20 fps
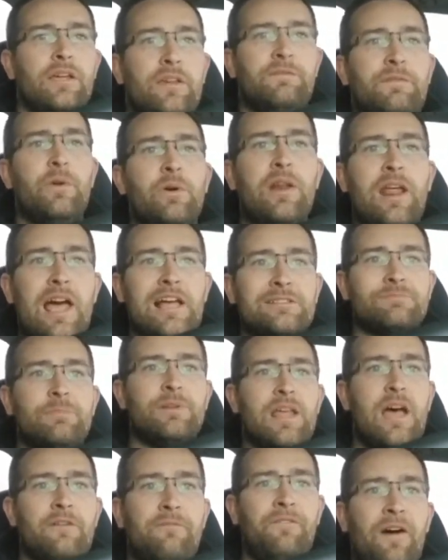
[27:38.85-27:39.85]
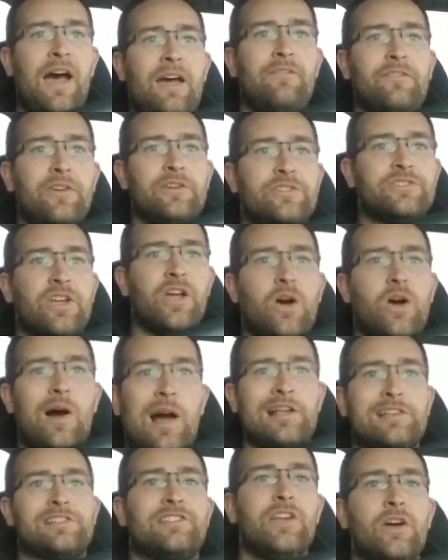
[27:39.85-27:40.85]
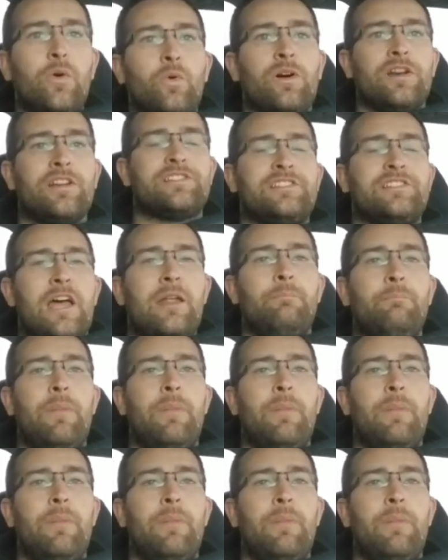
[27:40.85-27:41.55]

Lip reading: If you would asked me that 5 years ago, I still would have said